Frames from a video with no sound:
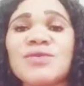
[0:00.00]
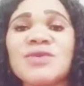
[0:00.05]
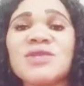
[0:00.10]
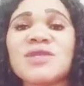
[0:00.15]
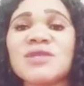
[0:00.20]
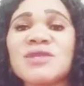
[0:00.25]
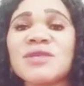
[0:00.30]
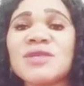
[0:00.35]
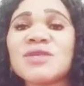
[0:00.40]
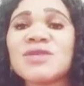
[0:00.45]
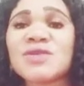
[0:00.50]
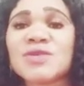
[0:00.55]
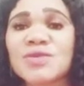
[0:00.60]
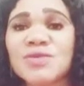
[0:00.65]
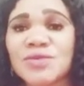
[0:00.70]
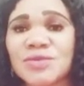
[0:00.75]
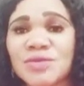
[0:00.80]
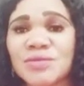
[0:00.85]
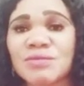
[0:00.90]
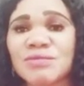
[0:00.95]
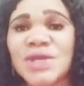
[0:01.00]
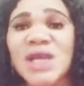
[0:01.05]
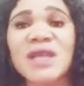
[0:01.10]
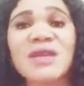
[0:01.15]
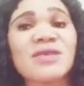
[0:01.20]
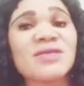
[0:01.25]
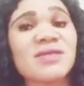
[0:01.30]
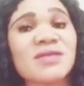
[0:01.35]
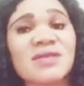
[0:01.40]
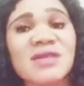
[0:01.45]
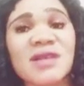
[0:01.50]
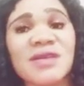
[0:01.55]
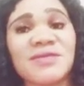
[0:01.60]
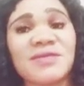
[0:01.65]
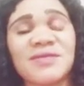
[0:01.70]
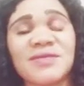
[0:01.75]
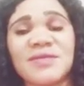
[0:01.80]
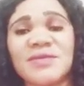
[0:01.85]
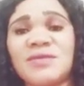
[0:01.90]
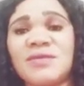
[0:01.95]
will still do by
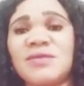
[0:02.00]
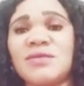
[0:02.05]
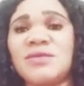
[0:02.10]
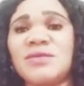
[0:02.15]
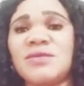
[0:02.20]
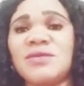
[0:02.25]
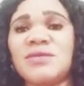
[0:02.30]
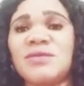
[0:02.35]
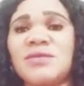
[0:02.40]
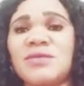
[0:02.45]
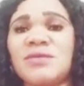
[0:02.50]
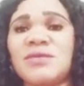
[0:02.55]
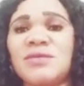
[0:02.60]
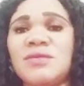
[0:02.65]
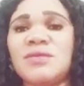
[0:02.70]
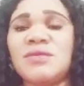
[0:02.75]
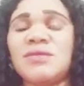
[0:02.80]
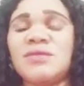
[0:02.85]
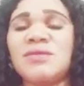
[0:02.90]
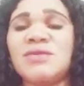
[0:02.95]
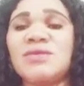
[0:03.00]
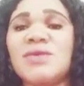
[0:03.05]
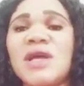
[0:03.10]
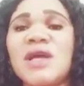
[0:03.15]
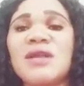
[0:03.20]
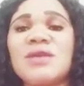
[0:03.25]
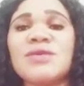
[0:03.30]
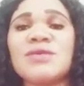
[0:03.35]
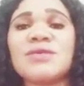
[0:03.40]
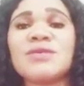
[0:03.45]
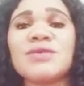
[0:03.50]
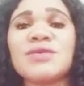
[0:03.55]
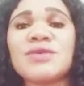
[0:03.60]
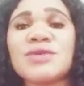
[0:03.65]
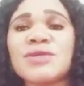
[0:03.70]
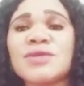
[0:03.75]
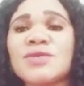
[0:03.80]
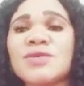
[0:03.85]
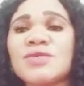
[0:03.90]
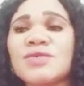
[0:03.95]
yourself. You are not
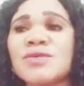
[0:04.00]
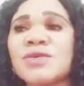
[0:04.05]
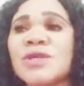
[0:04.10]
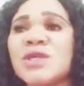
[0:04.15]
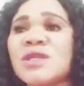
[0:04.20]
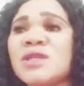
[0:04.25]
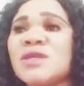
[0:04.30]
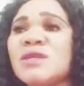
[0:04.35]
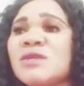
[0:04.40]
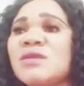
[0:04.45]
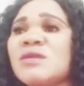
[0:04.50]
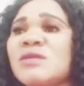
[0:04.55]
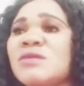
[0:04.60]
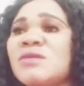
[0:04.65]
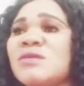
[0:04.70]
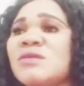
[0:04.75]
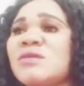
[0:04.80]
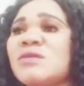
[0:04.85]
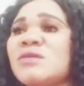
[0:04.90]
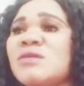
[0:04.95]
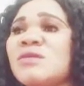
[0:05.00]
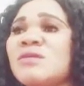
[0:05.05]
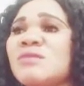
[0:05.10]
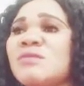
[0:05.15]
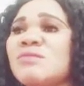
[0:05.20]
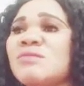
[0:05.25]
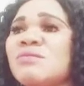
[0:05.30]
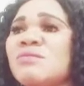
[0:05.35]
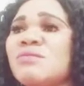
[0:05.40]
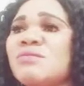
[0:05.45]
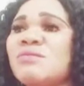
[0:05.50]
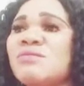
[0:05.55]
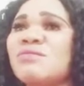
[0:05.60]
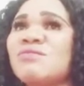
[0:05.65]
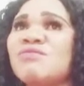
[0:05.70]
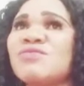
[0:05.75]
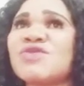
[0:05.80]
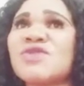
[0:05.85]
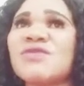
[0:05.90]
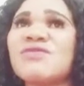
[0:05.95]
going to any
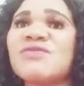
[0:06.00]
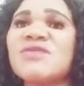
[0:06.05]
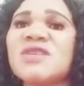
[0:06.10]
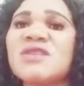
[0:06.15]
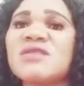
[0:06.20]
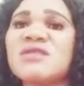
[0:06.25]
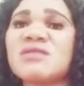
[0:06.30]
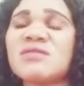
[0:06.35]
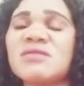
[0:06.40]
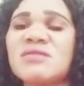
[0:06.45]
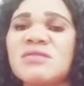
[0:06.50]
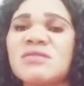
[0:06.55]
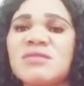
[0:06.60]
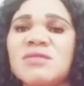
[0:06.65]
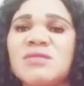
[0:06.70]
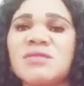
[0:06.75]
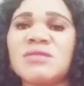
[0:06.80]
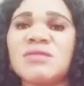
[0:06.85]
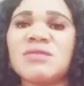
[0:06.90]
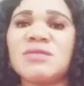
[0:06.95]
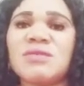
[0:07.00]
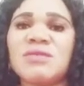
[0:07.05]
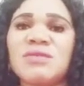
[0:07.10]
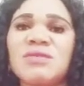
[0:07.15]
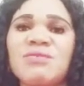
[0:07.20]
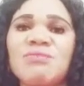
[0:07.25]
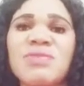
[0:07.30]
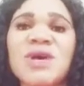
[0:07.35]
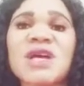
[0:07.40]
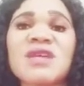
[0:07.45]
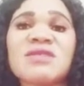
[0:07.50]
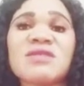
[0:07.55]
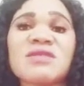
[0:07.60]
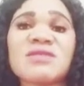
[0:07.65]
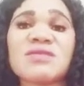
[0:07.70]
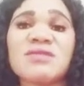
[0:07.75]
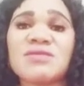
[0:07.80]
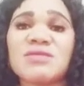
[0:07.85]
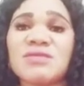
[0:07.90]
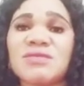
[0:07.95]
prophets,
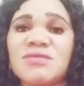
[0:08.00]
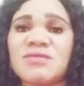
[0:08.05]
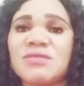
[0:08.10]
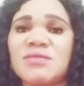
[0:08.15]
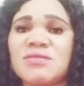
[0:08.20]
pastors